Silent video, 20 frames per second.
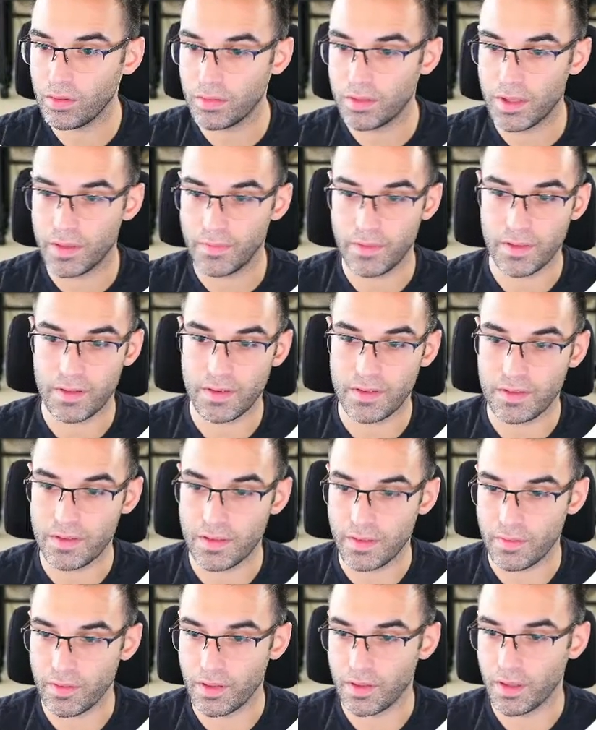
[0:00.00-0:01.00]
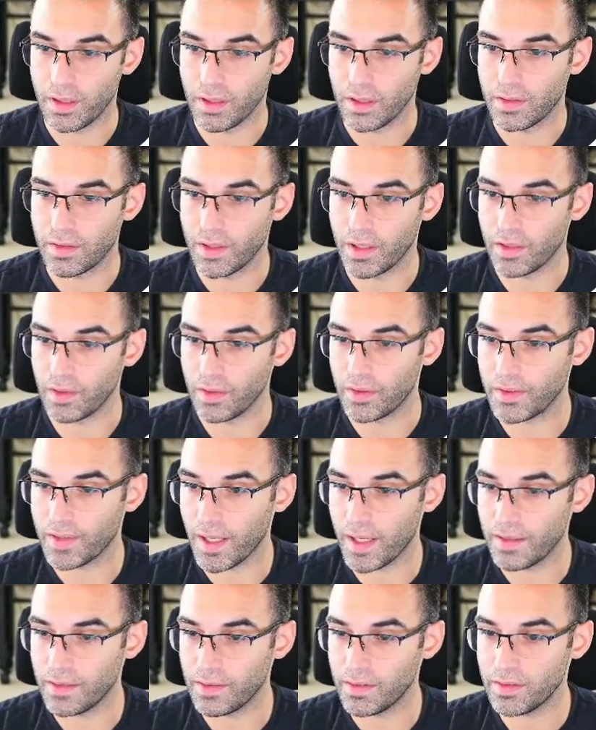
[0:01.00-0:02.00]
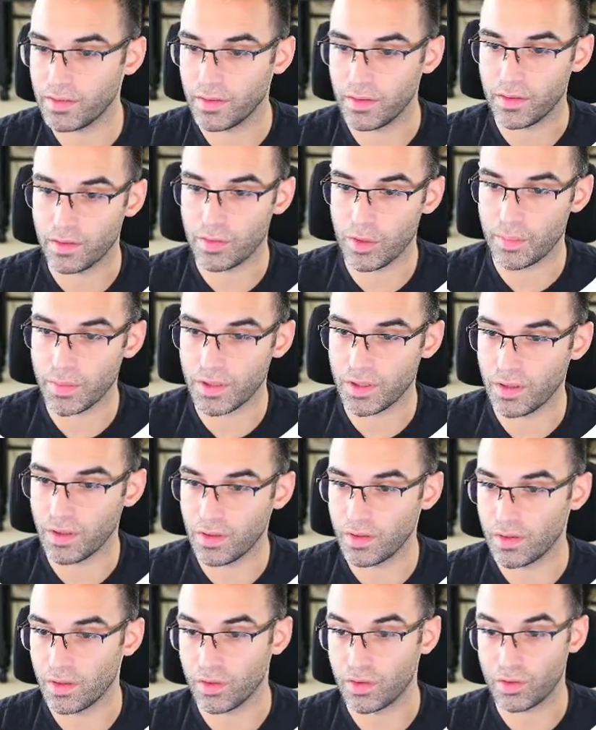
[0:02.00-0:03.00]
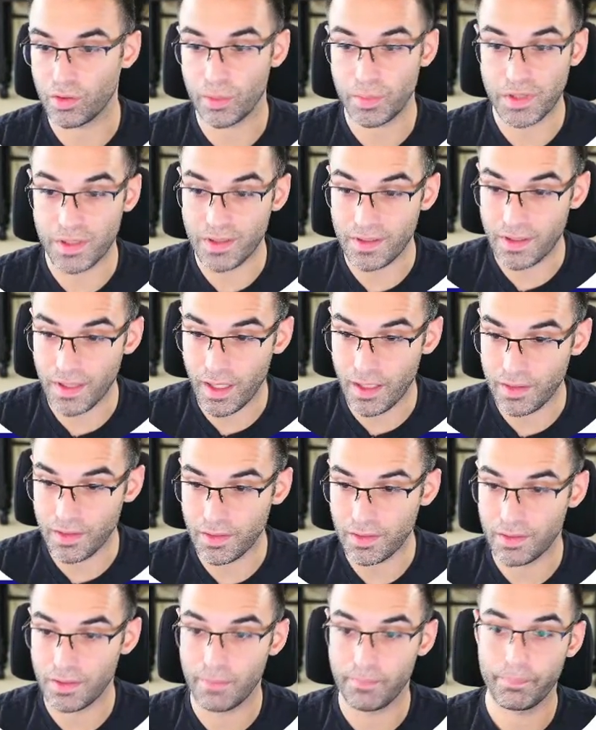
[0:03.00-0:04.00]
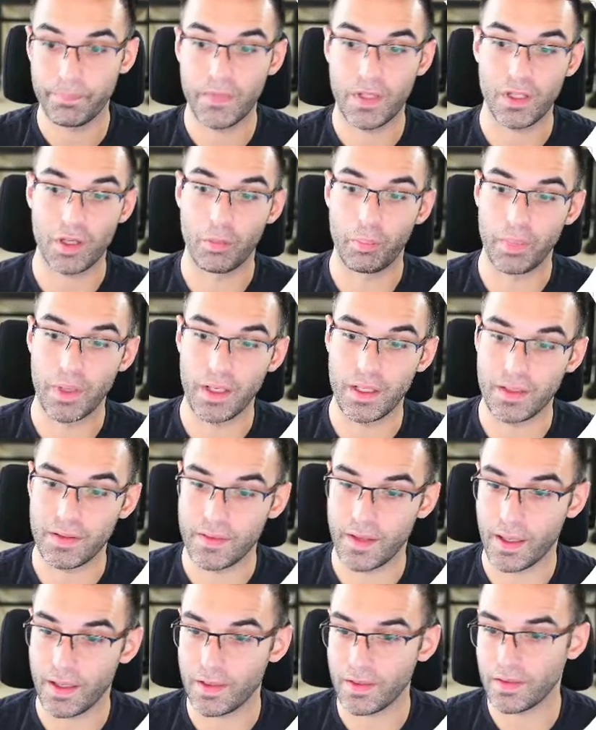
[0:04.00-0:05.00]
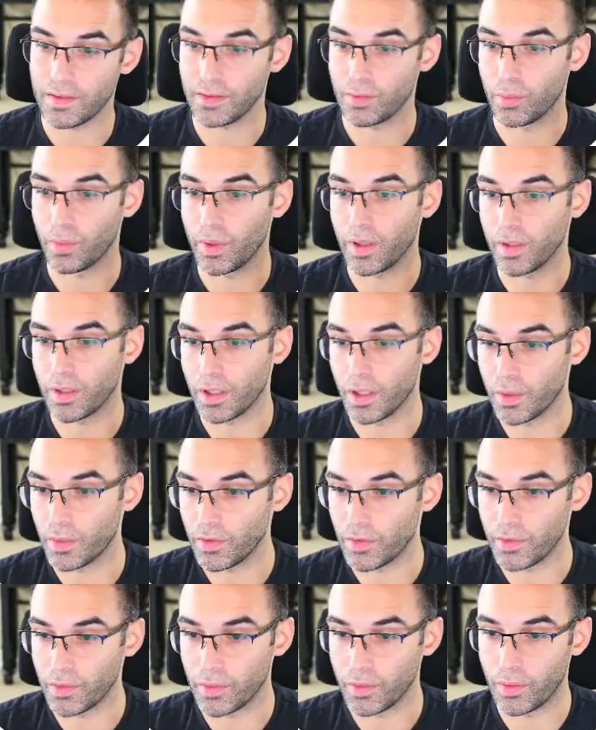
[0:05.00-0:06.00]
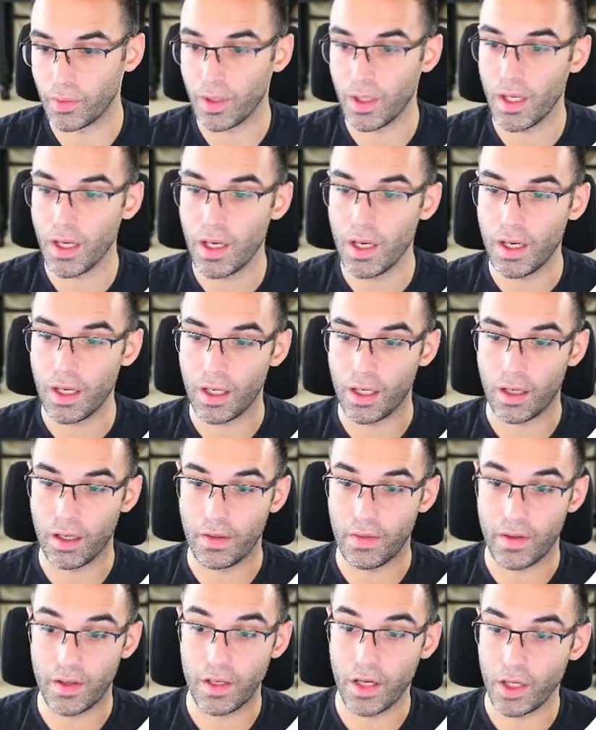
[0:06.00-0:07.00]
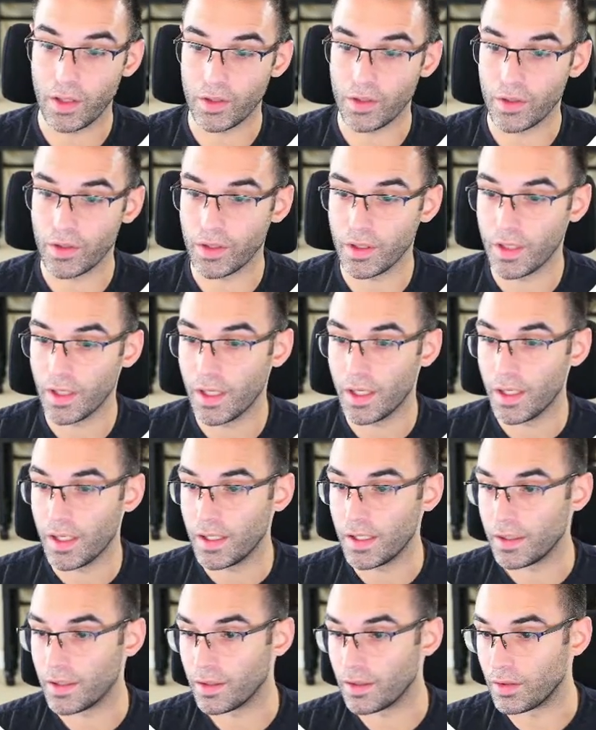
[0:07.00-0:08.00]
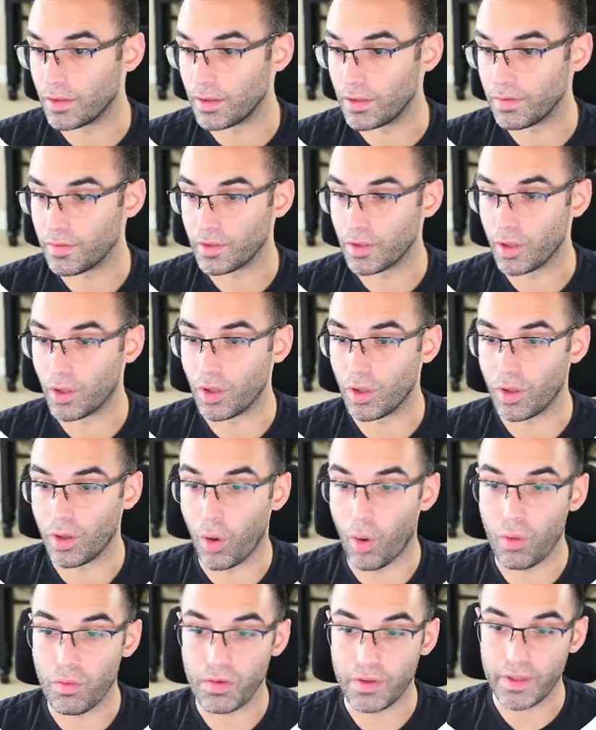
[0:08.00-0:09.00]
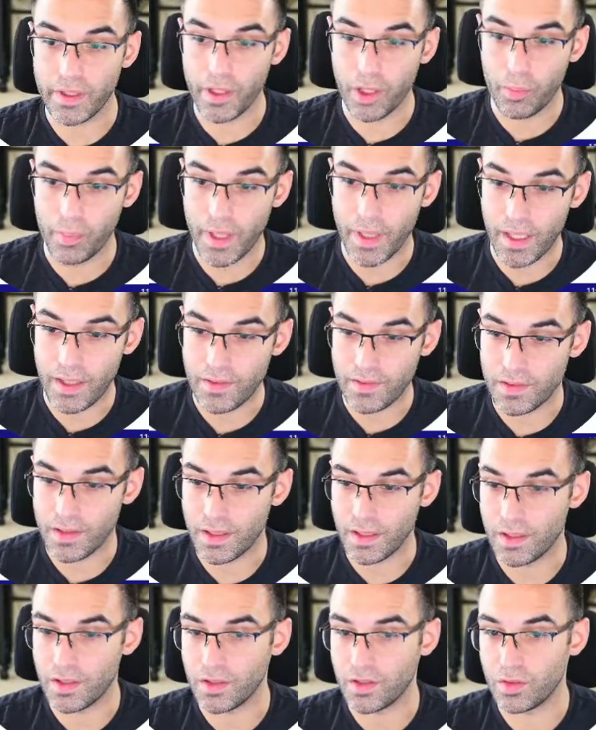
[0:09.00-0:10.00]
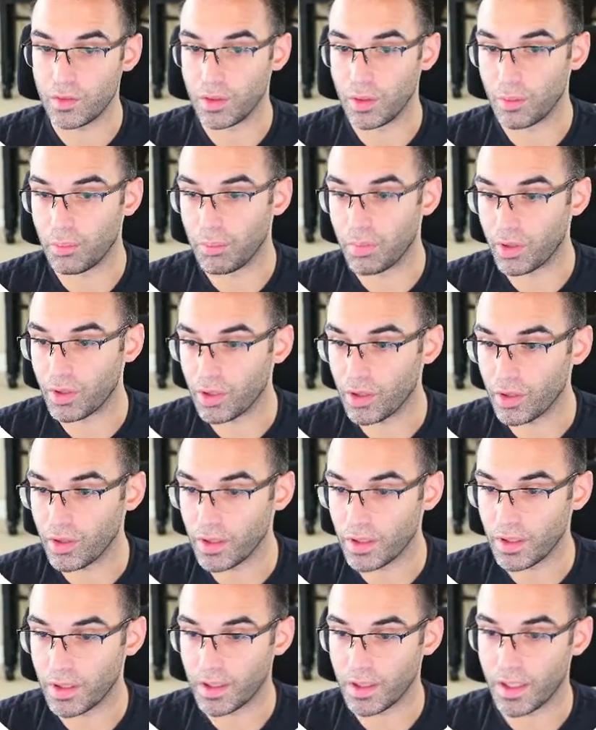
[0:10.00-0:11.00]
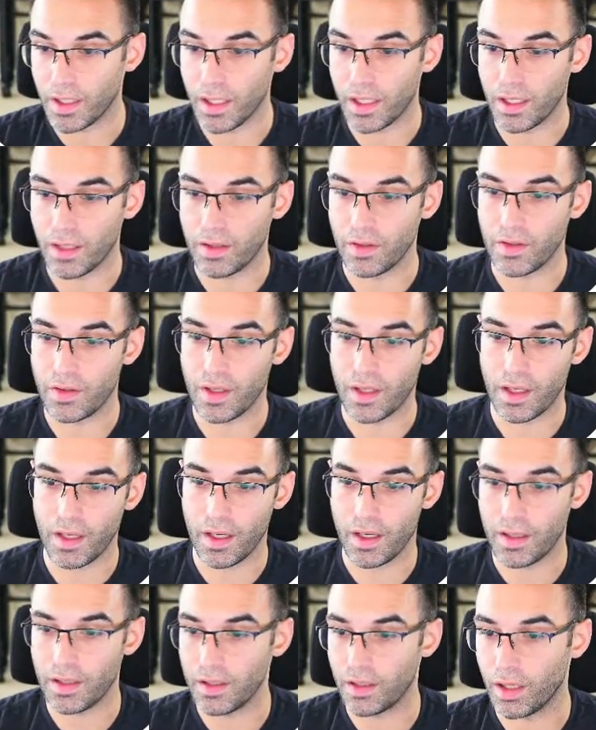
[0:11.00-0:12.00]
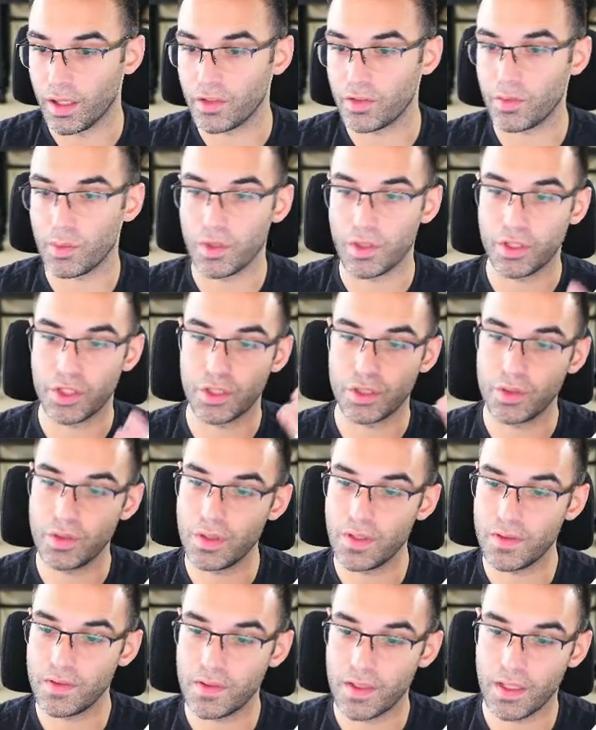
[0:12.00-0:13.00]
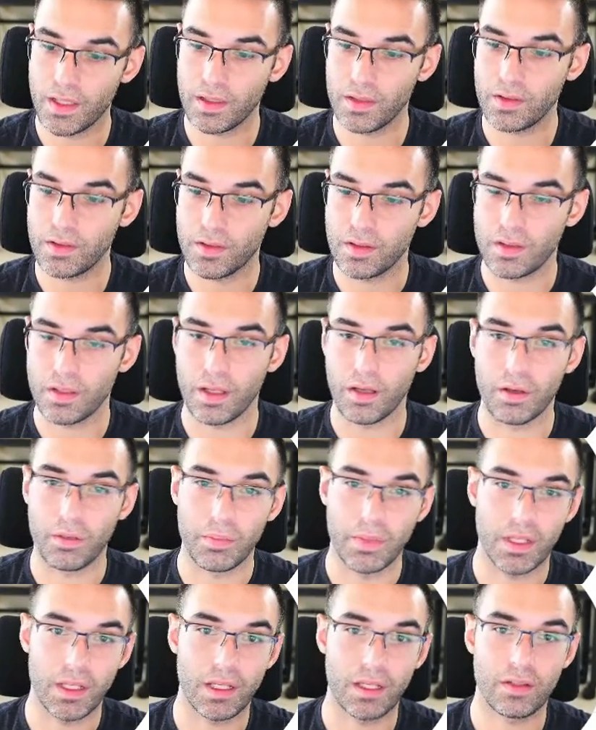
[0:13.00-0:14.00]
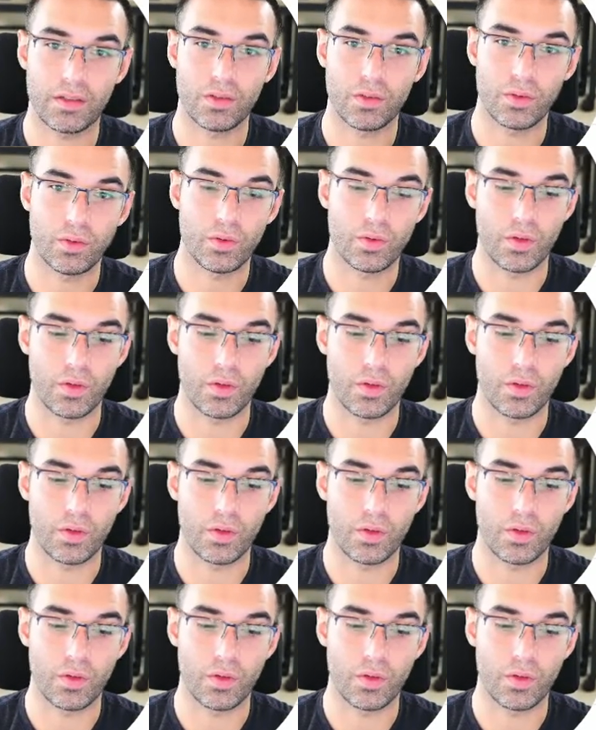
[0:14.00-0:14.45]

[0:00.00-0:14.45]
different title sizes, description sizes, your button text, where it goes to, the color, and different overlay opacities. You can blur it, and I just want to show you these settings. Now I'm going to get to the